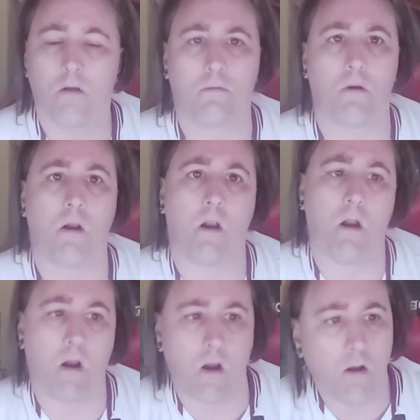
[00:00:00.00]

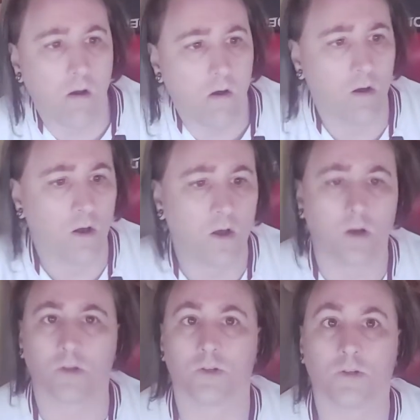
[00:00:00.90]
Rah.
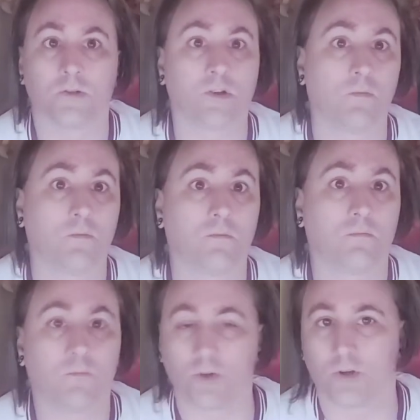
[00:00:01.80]
So,
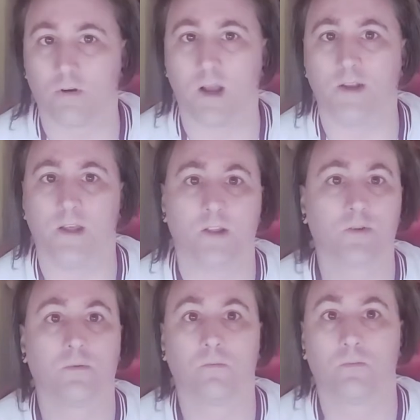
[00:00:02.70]
what's your
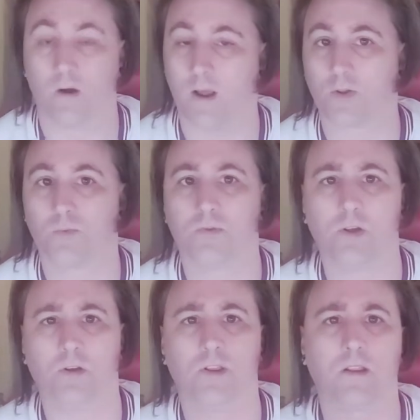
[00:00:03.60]
ideas? Where else do
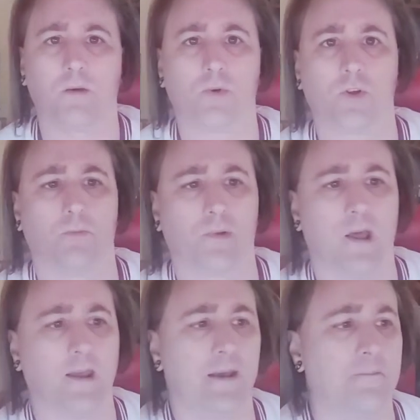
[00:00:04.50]
you think that we should
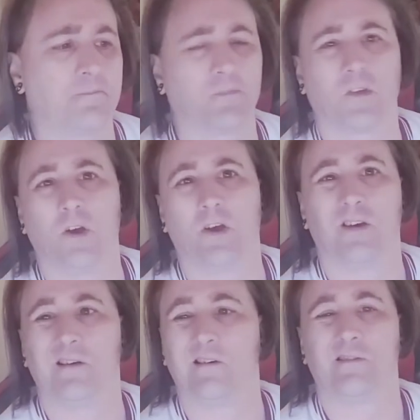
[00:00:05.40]
play it?
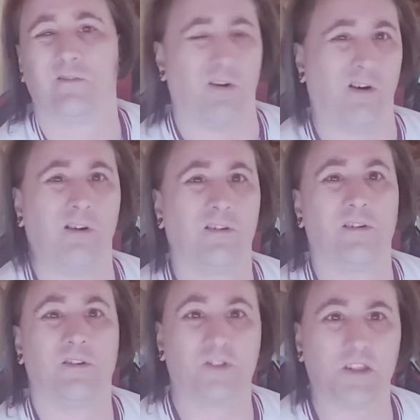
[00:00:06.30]
Or
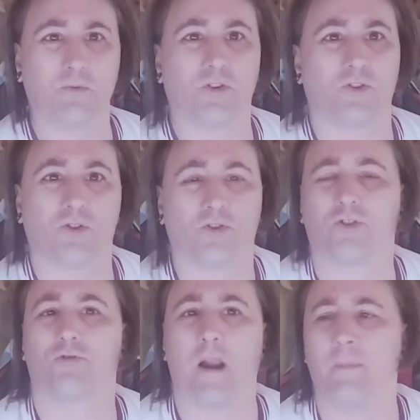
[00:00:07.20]
do you think we just, just
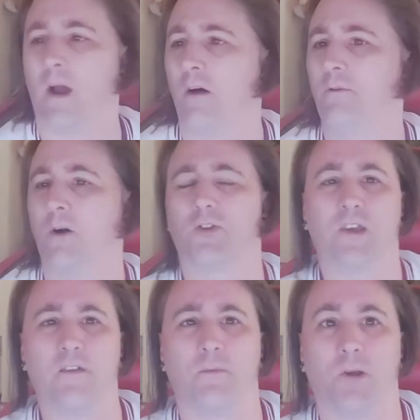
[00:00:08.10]
scrap it off
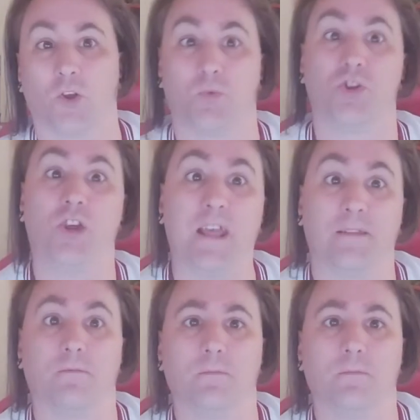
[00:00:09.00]
altogether because we're shit?